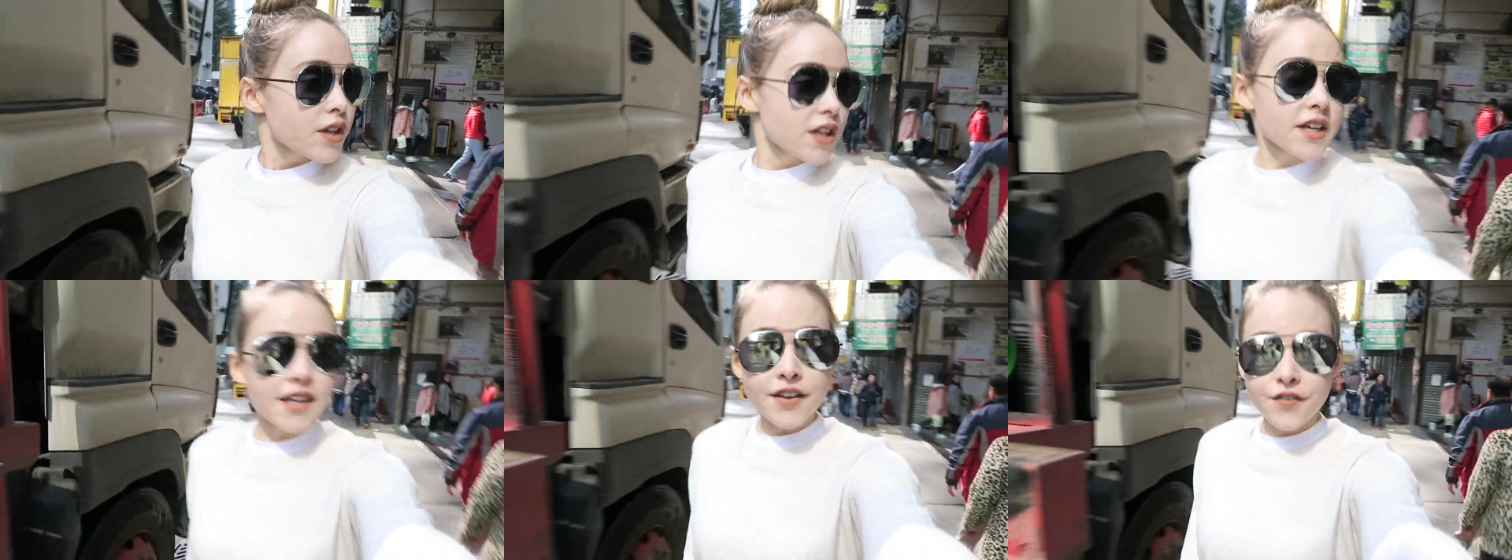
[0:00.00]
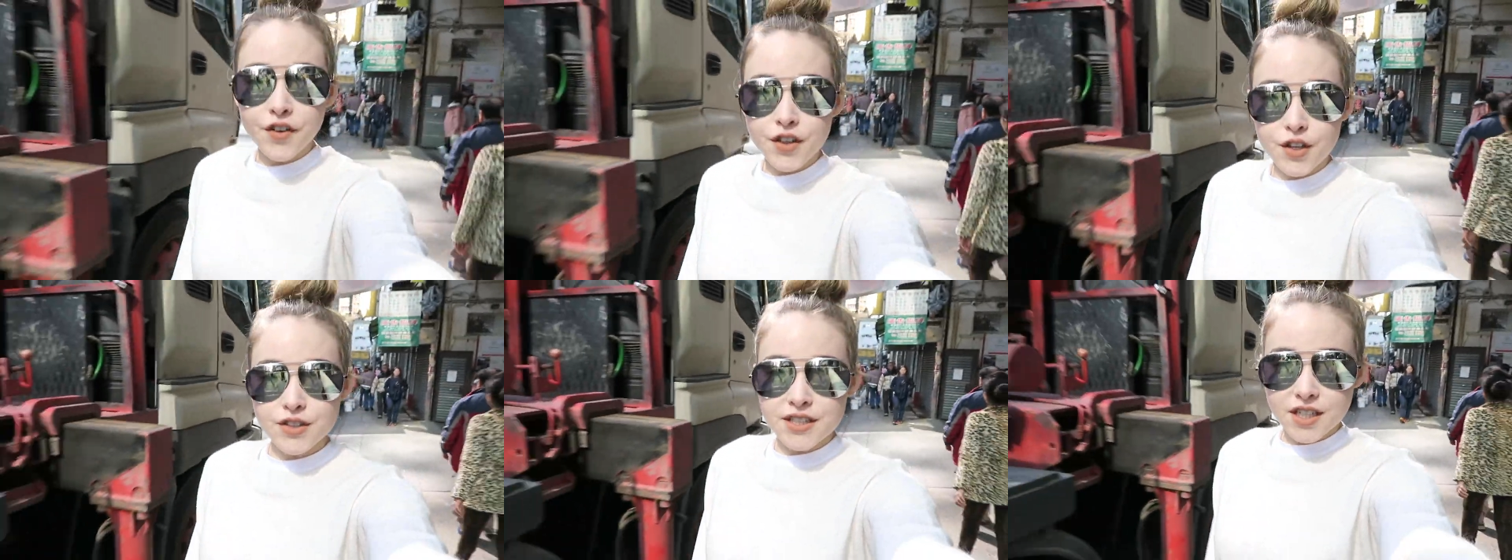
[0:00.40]
We're looking
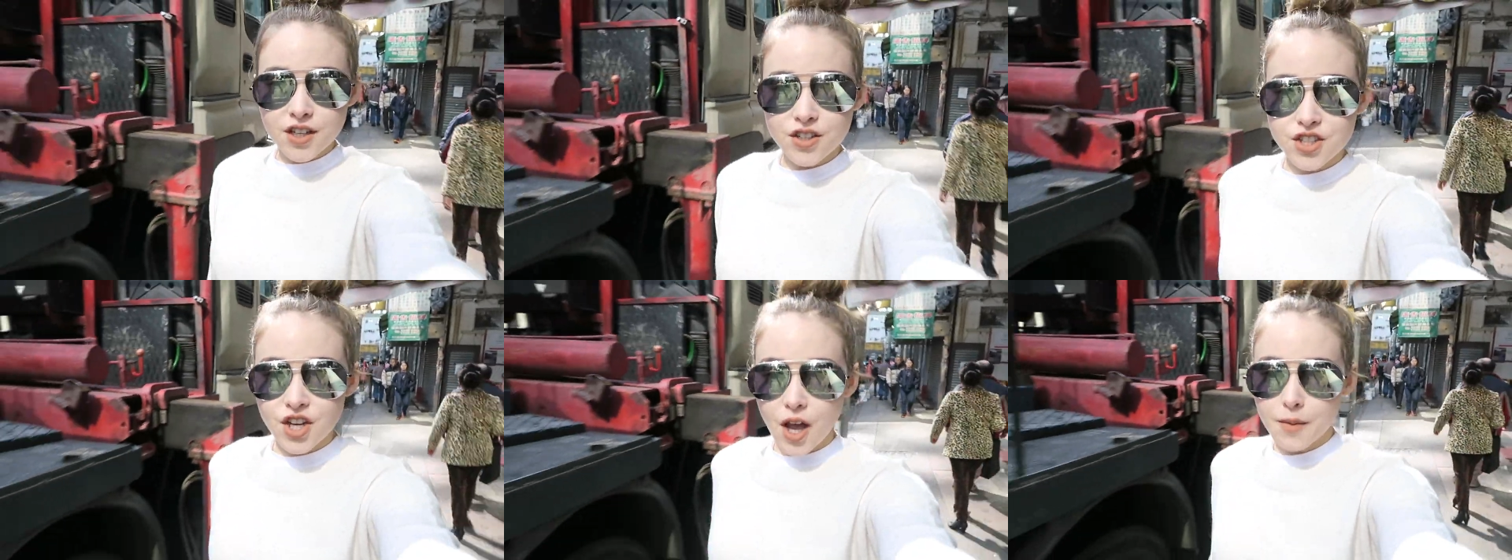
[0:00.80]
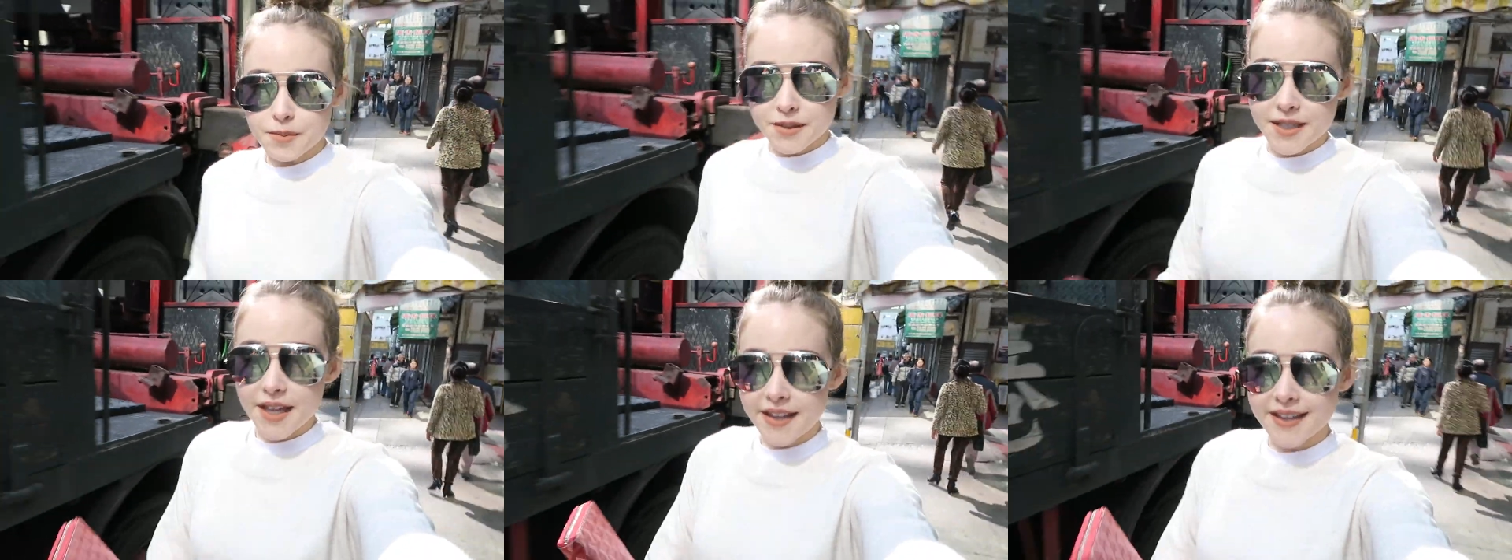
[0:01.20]
for those little
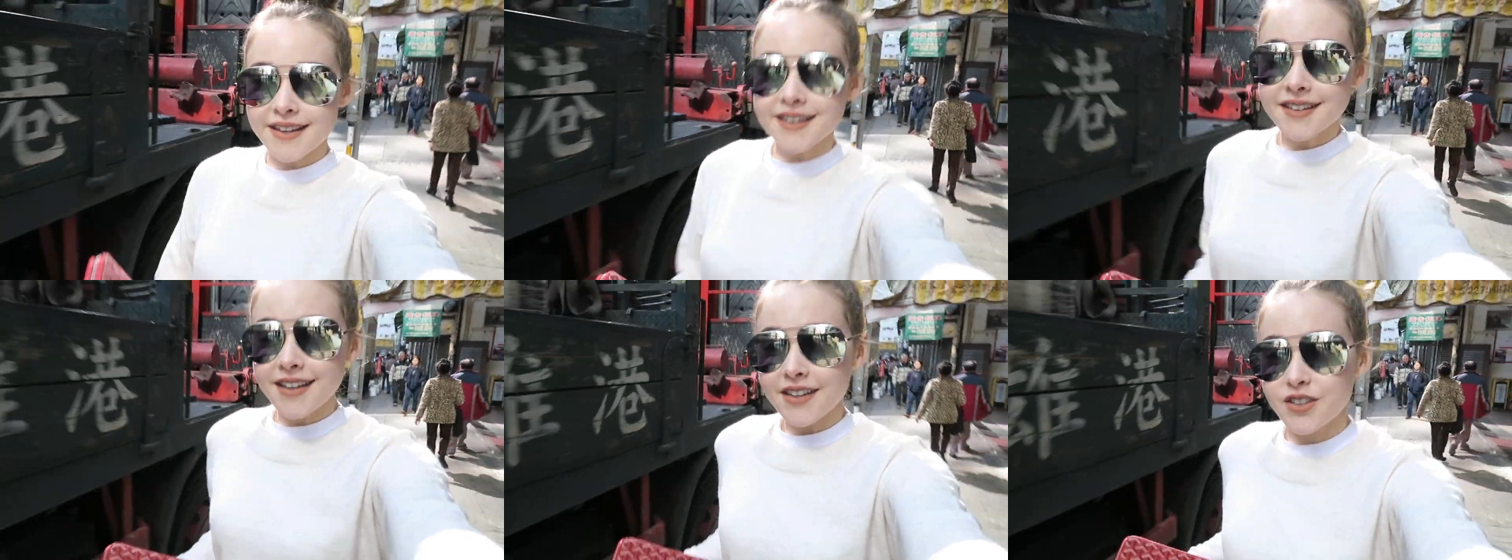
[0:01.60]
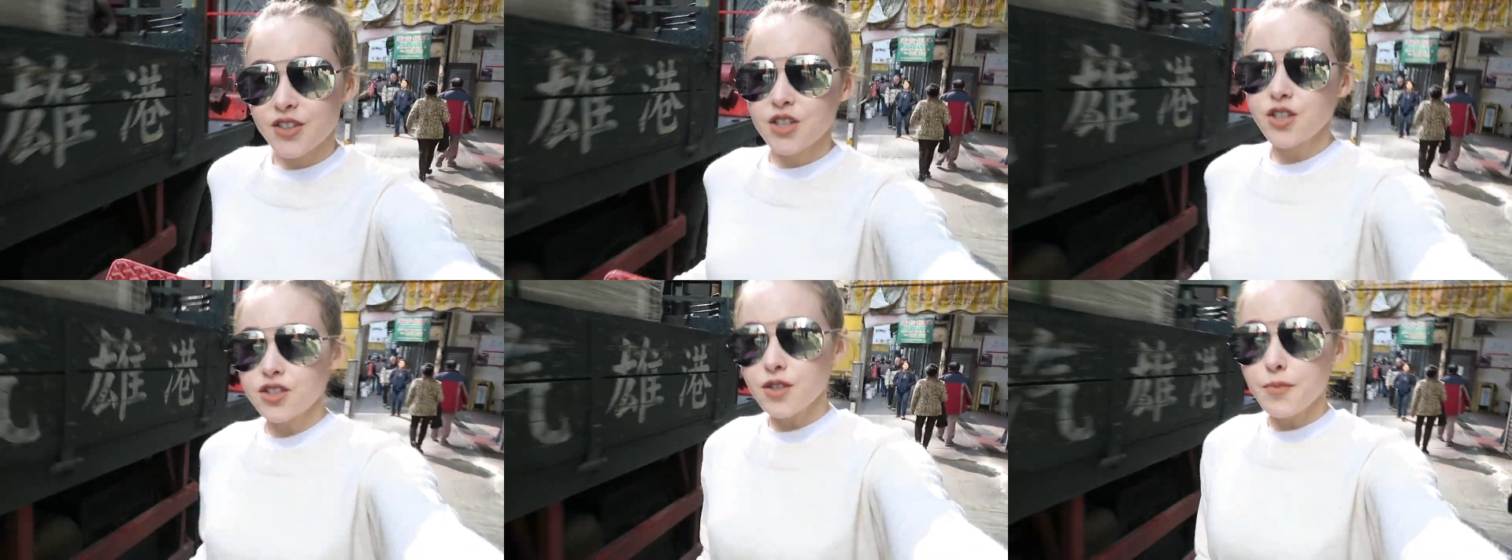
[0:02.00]
shops selling
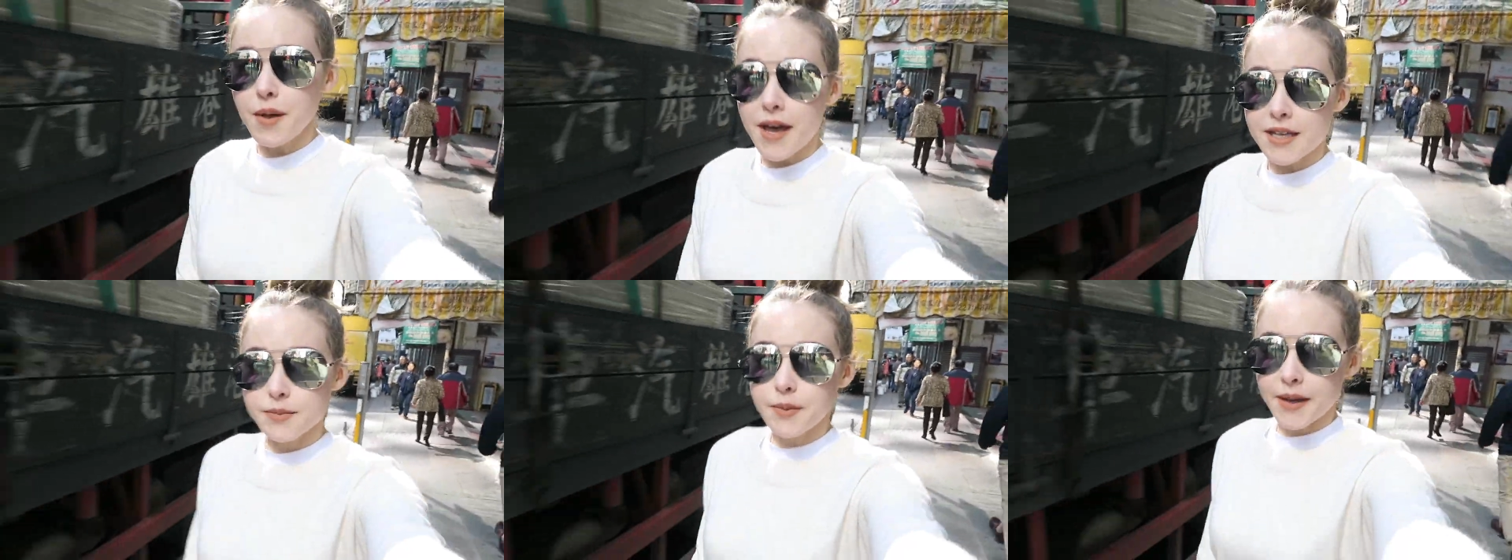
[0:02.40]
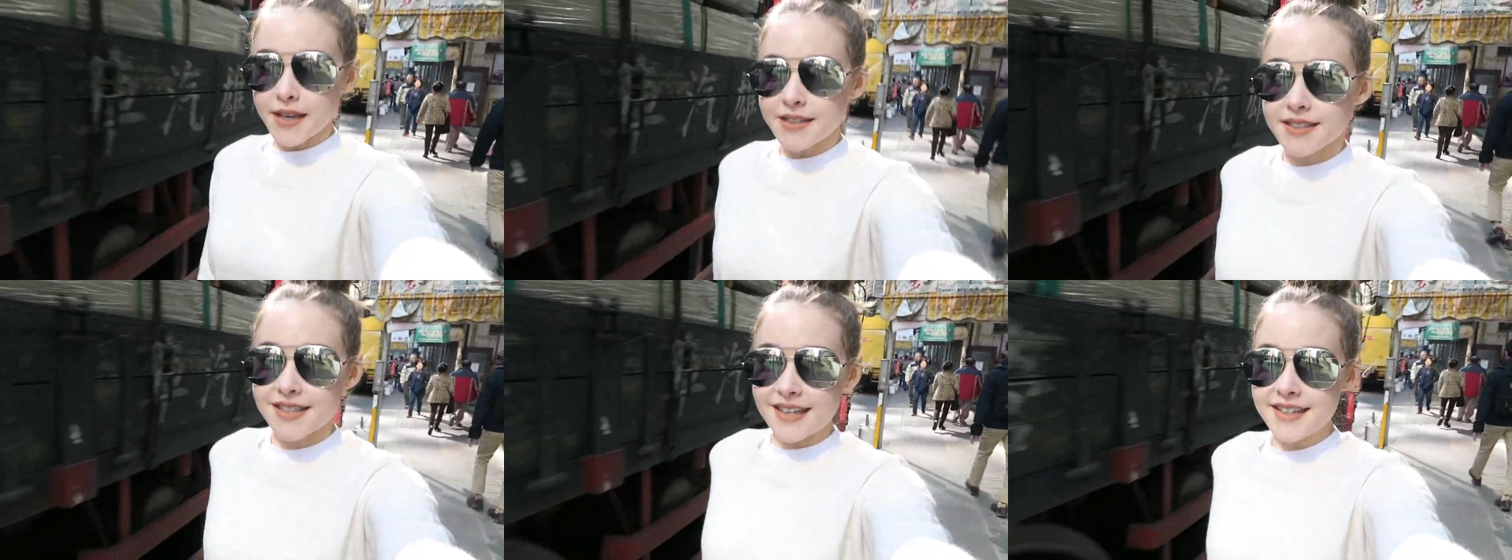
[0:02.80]
electrical supplies, but
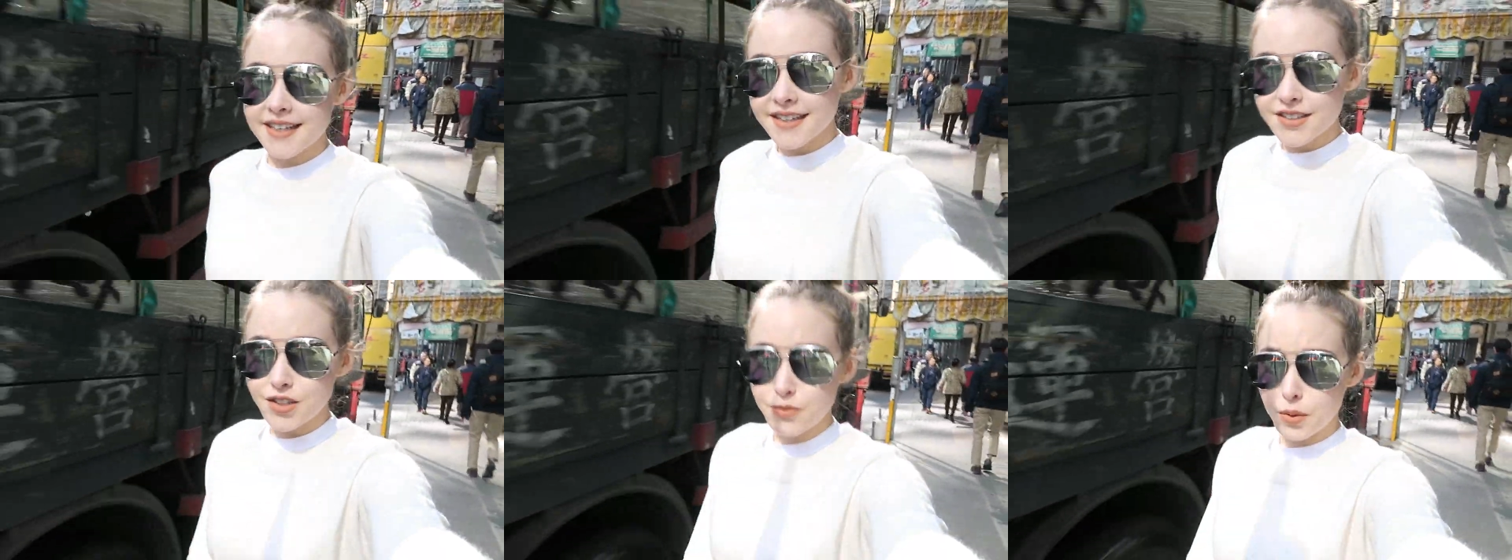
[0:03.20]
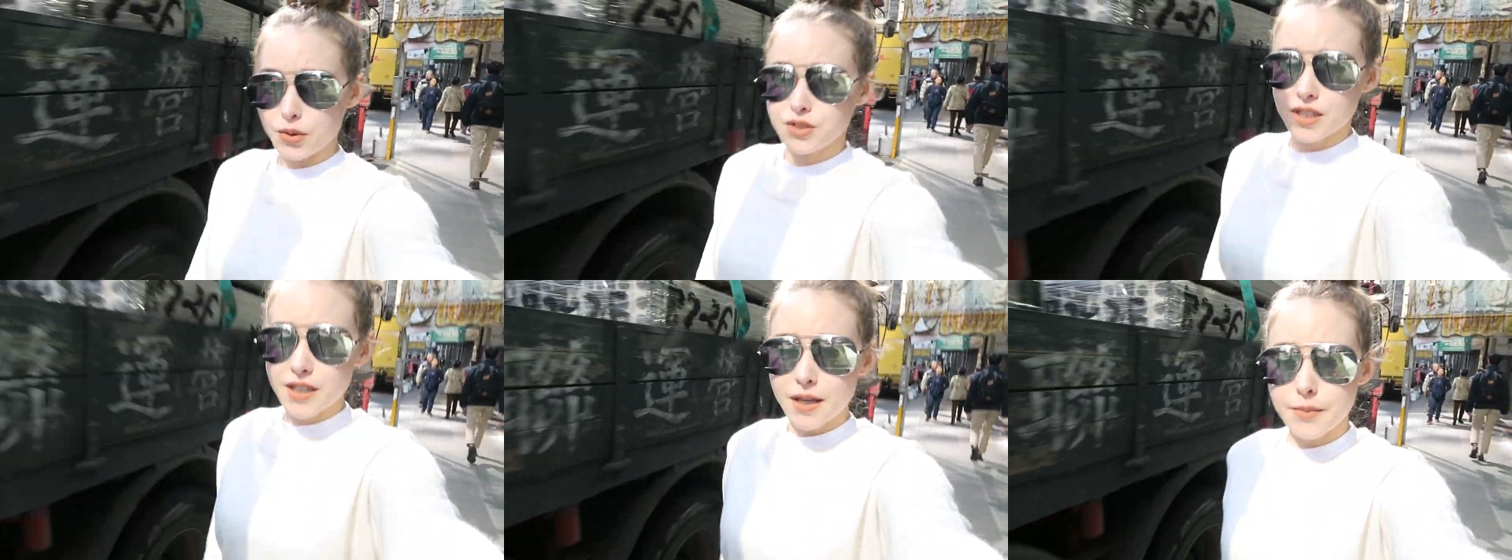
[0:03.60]
it's Sunday, so
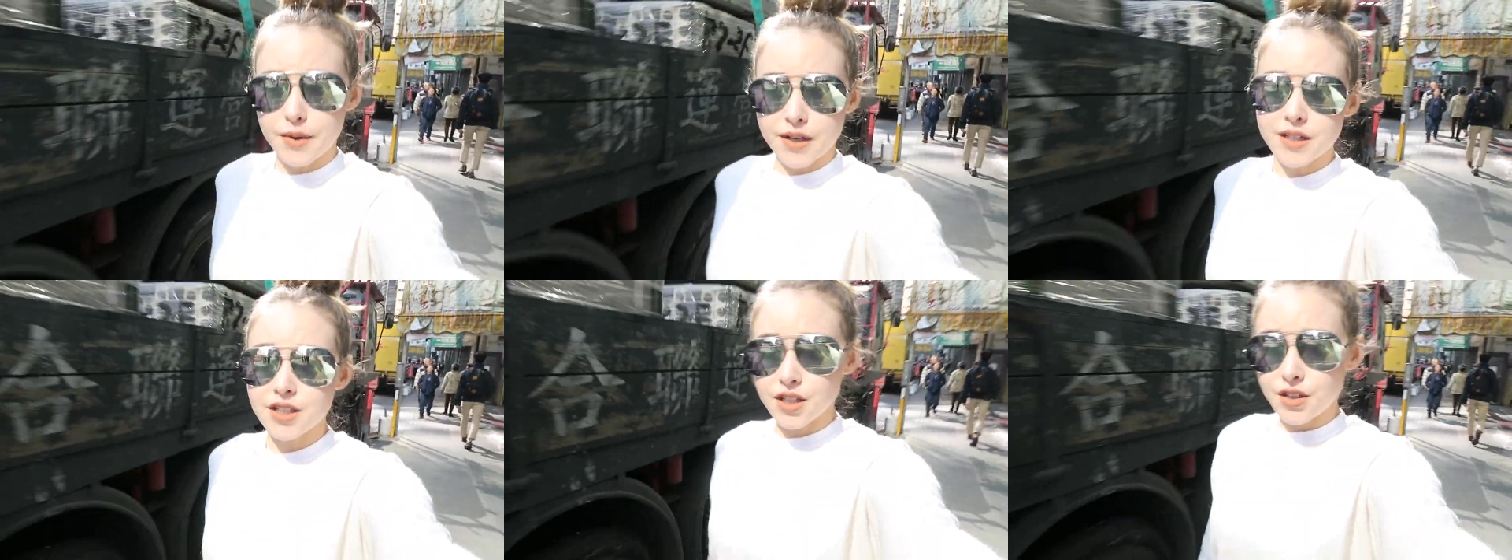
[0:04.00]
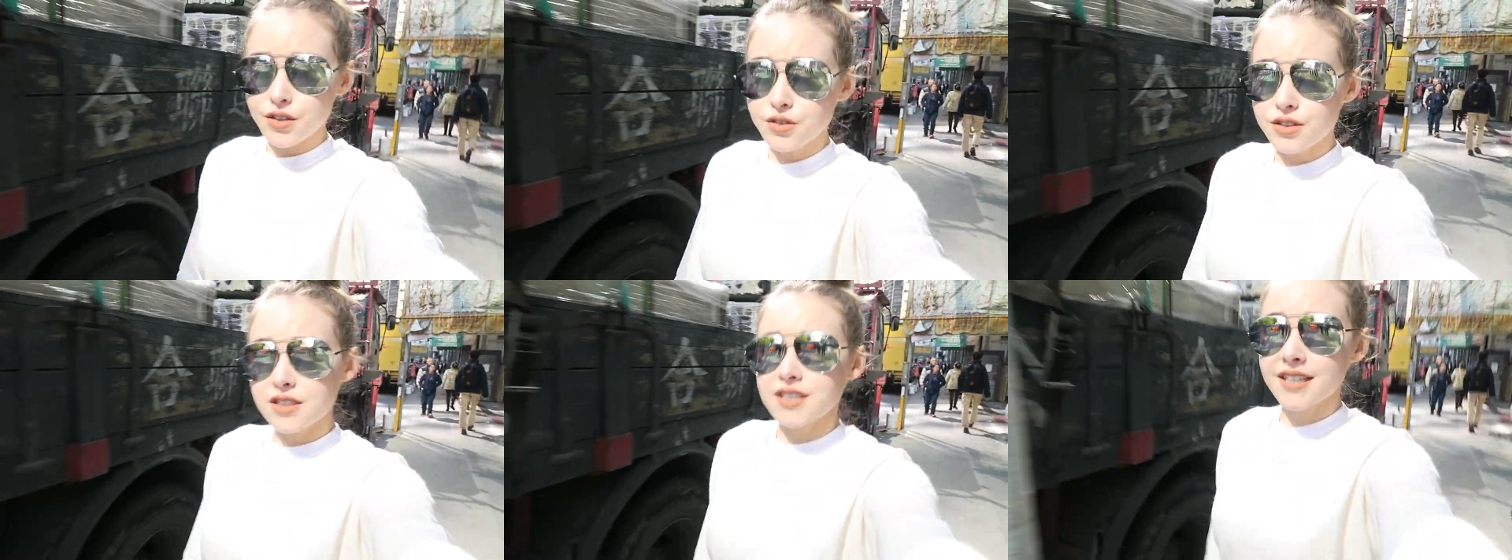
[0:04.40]
most of them are
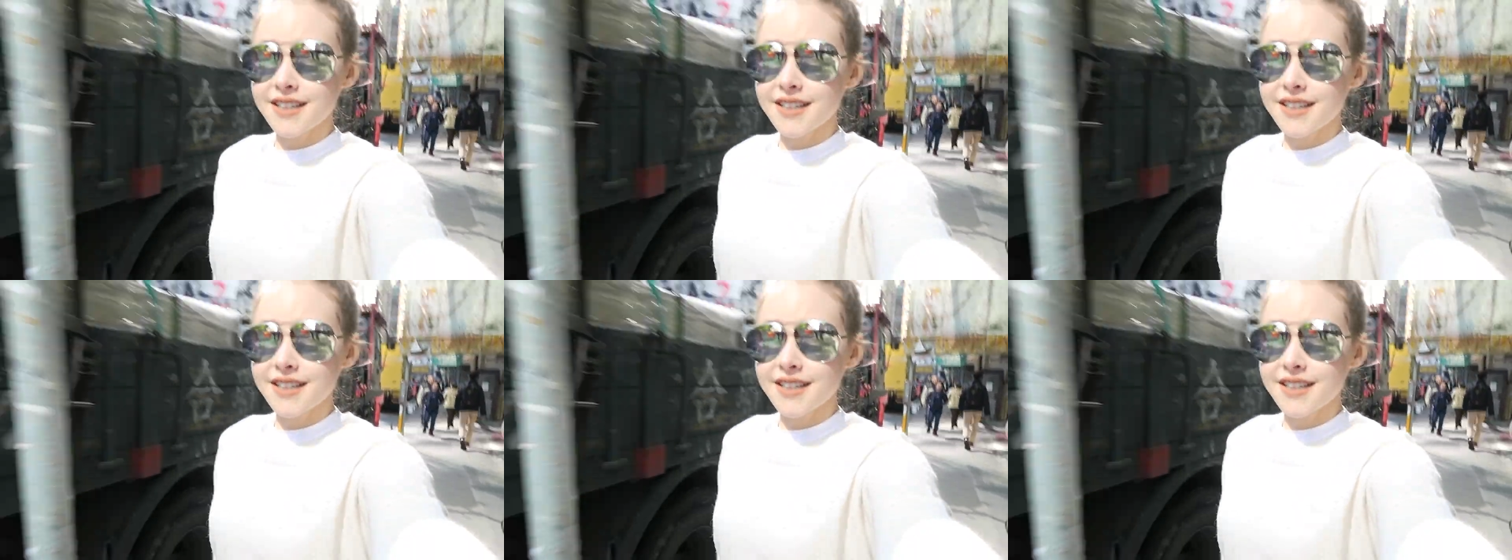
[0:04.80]
closed.